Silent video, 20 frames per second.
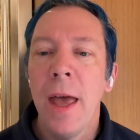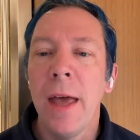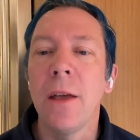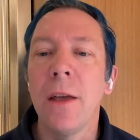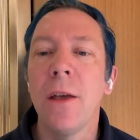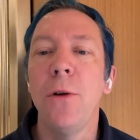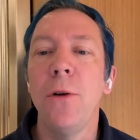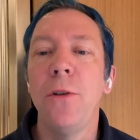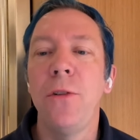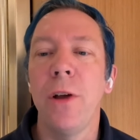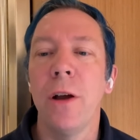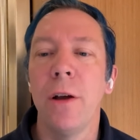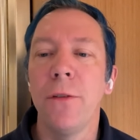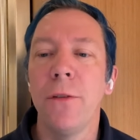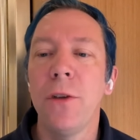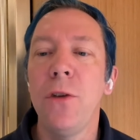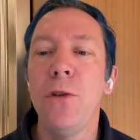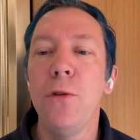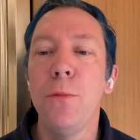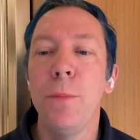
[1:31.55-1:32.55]
and co chair
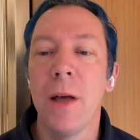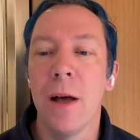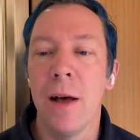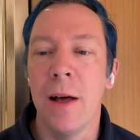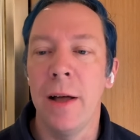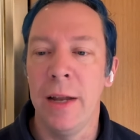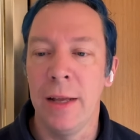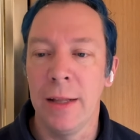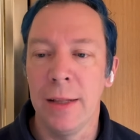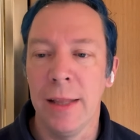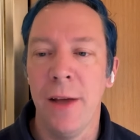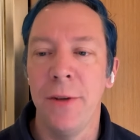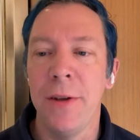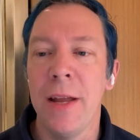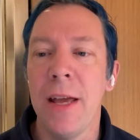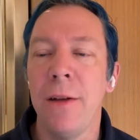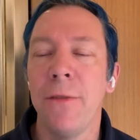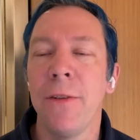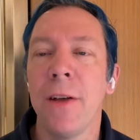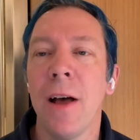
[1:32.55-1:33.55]
of KubeCon and
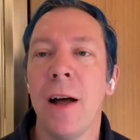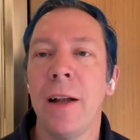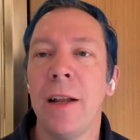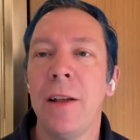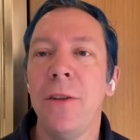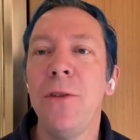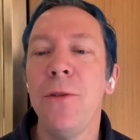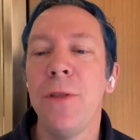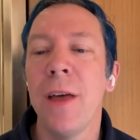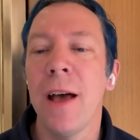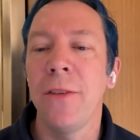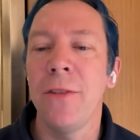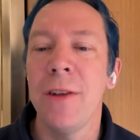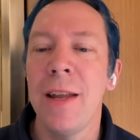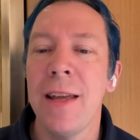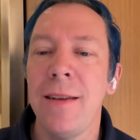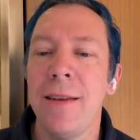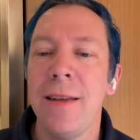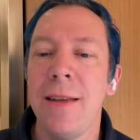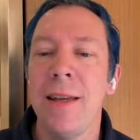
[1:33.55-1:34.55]
Cloud Native Con in
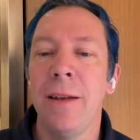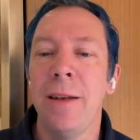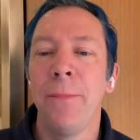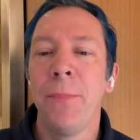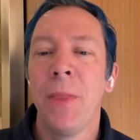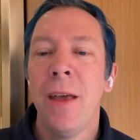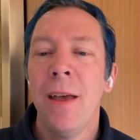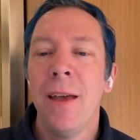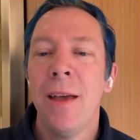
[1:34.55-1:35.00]
2018.